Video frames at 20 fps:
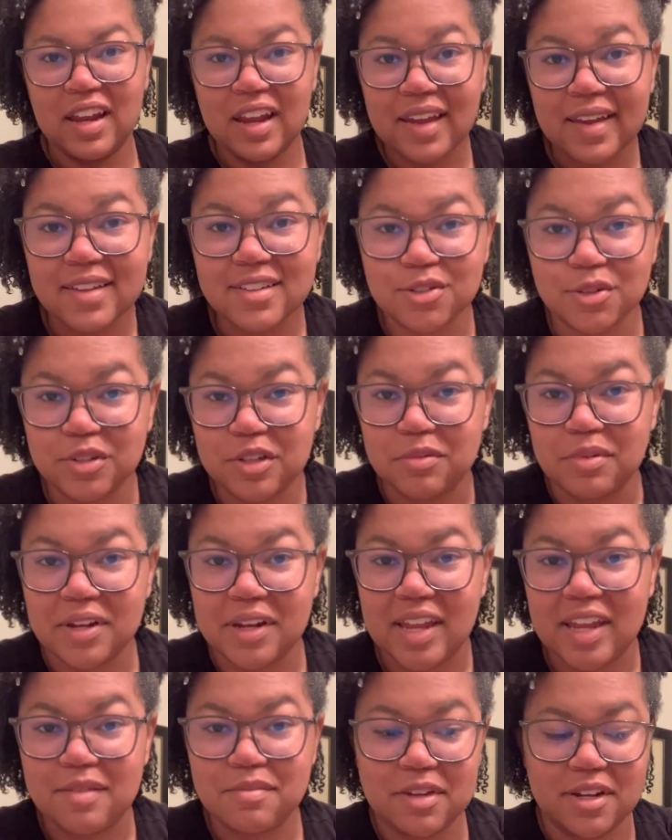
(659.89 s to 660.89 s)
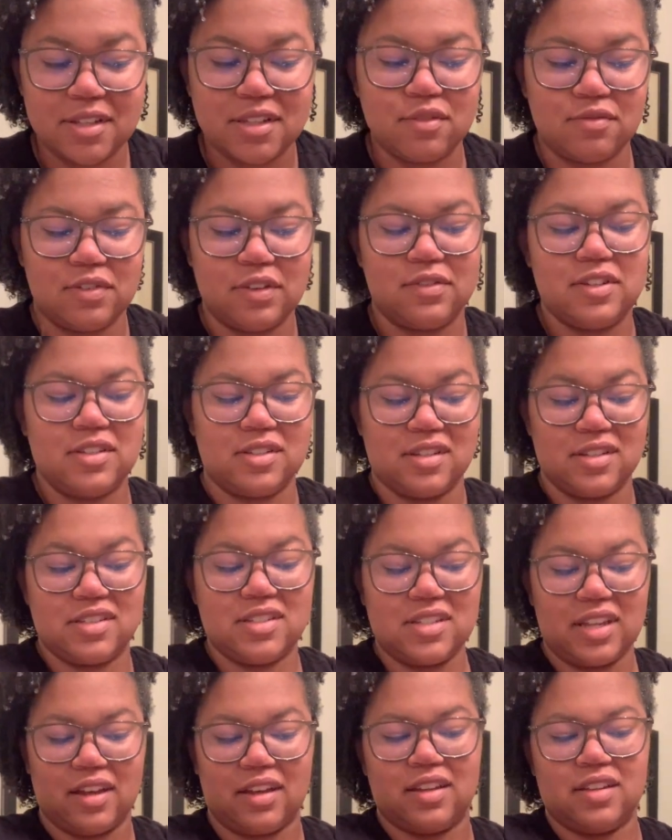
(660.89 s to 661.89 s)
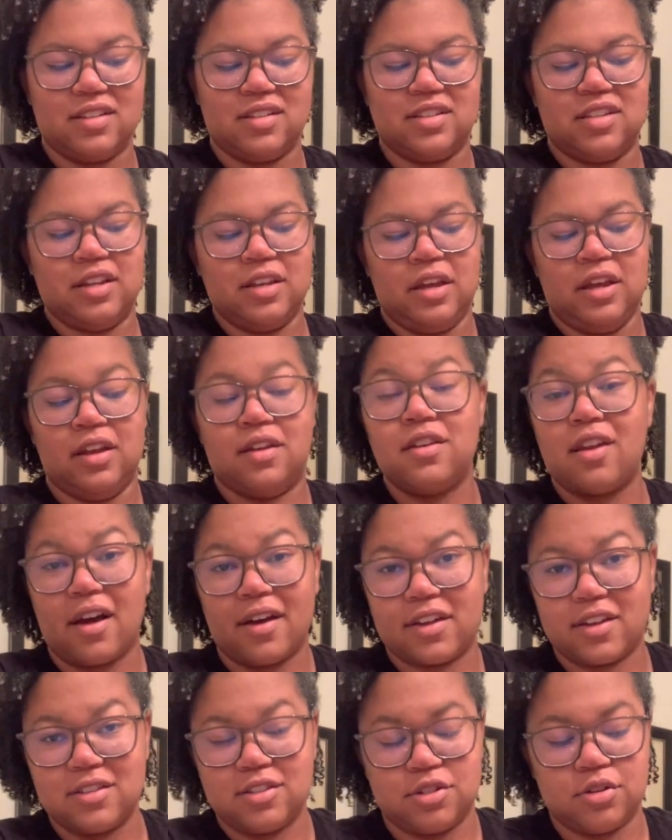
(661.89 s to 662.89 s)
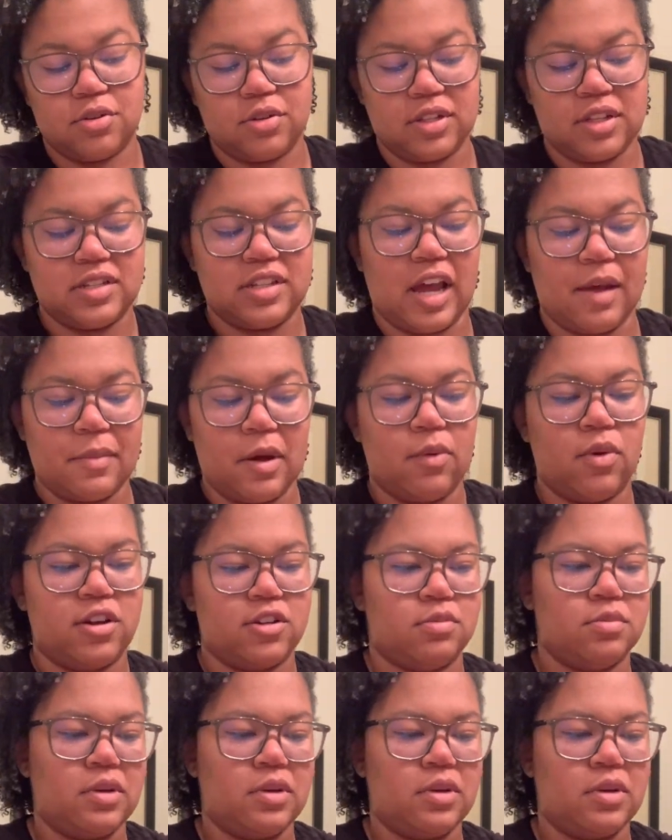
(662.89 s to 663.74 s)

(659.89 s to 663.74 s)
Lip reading: It's only been 8 minutes and 56 seconds, not considering the time I washed